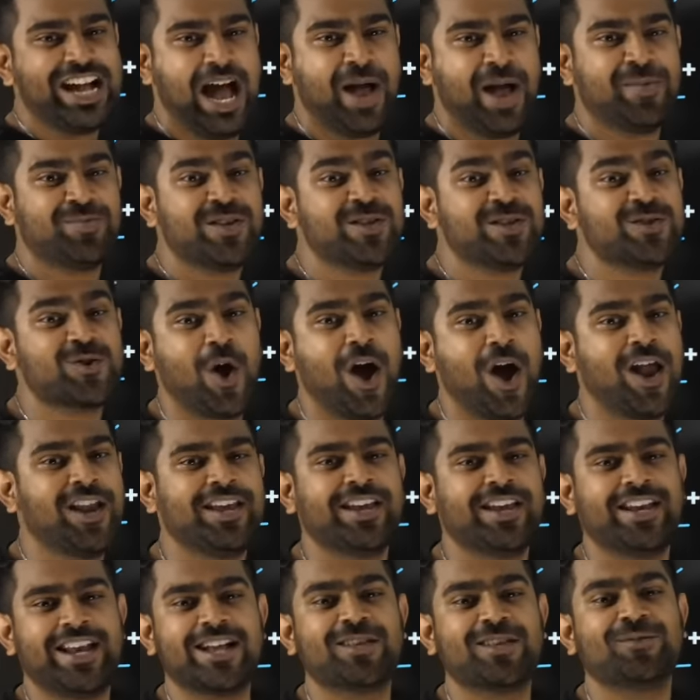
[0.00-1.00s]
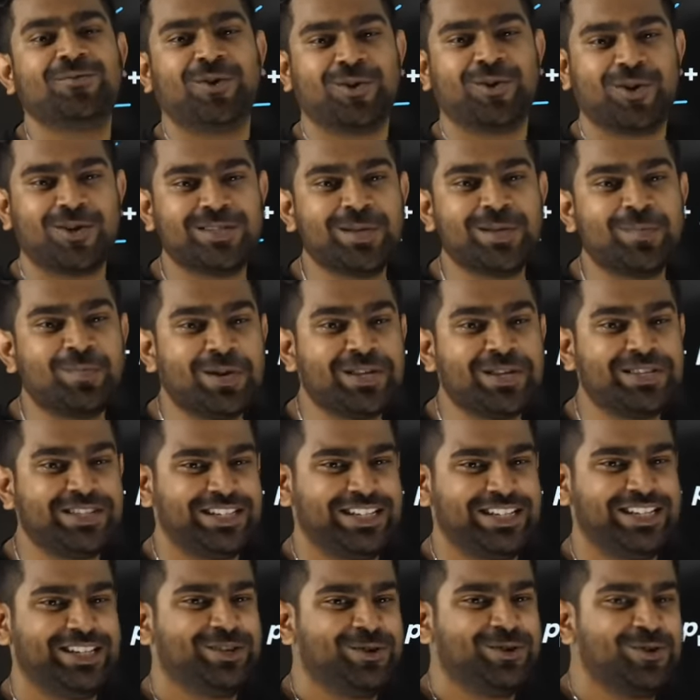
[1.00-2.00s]
I'm just calling it X for your
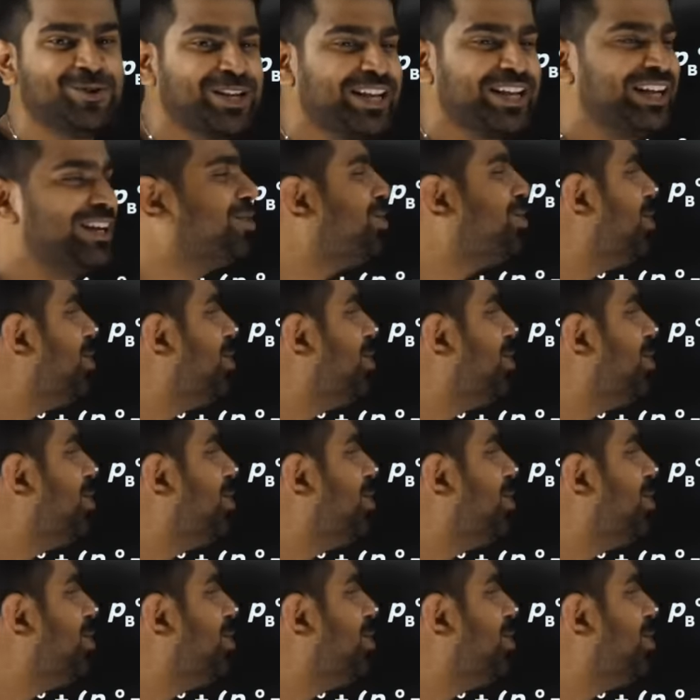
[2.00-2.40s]
simplicity, okay?